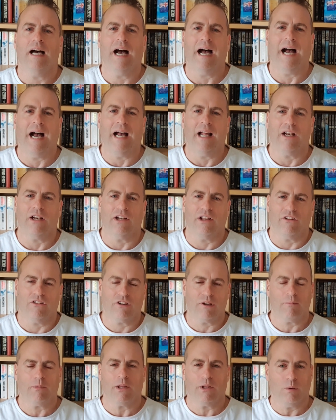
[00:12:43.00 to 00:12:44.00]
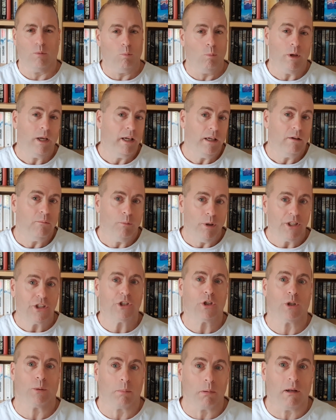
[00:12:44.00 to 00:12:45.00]
And it's something that we
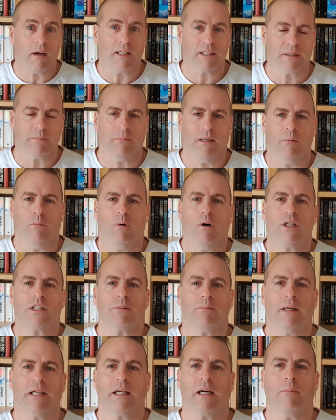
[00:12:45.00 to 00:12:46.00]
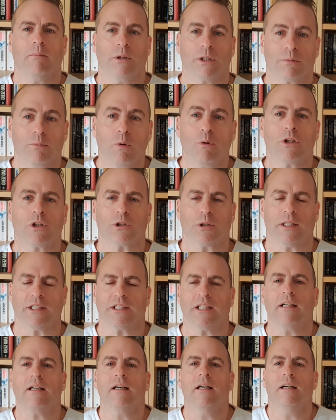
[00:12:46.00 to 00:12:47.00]
should apply to memoir to make our books more
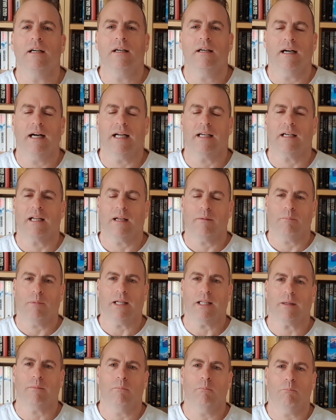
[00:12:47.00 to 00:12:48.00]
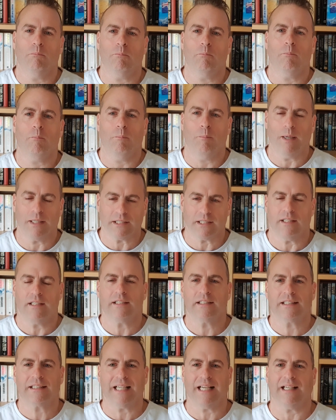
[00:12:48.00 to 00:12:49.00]
interesting and make them better
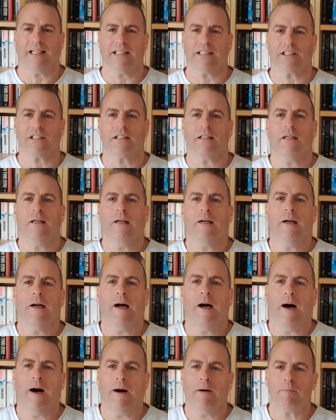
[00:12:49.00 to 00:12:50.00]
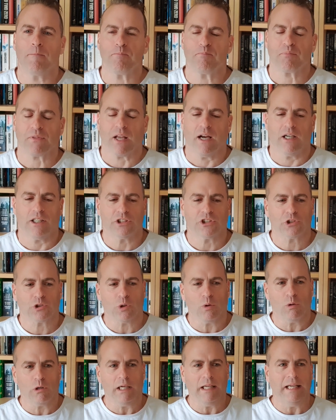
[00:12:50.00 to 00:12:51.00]
sellers. I
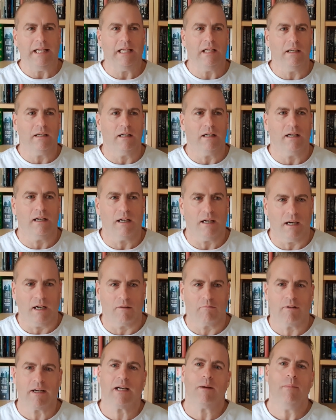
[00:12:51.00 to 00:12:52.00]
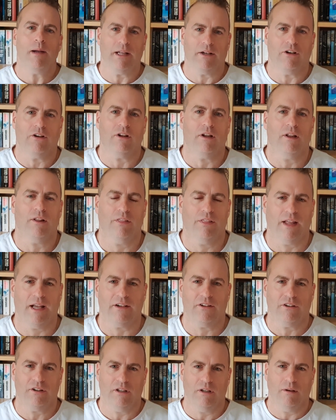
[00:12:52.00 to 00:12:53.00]
strongly recommend
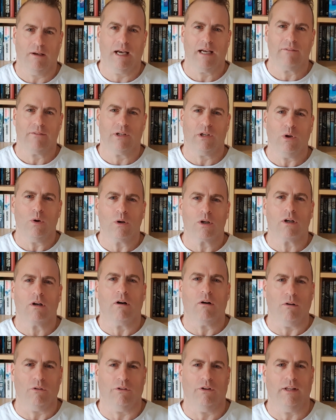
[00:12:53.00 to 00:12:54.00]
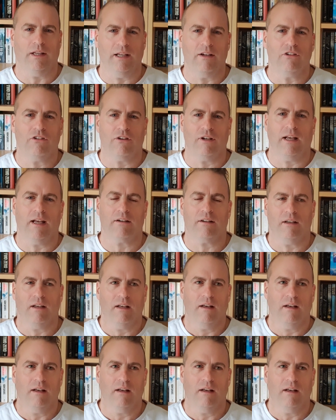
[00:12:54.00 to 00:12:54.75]
that you have a look on the internet